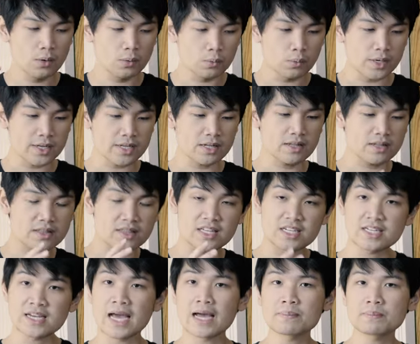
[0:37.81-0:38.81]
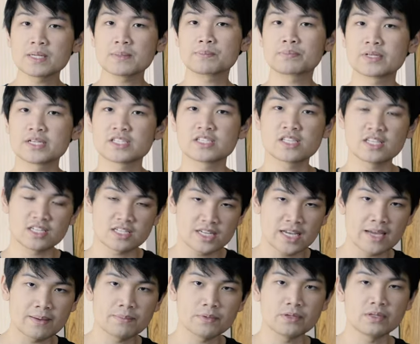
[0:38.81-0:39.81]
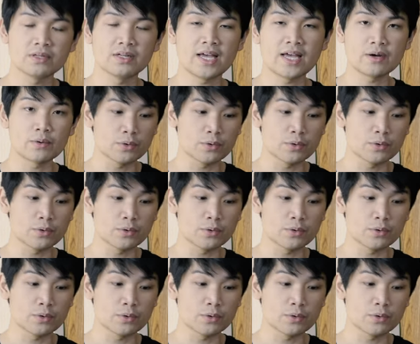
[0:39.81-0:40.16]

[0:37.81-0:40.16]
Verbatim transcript: What the tablet brings to the table,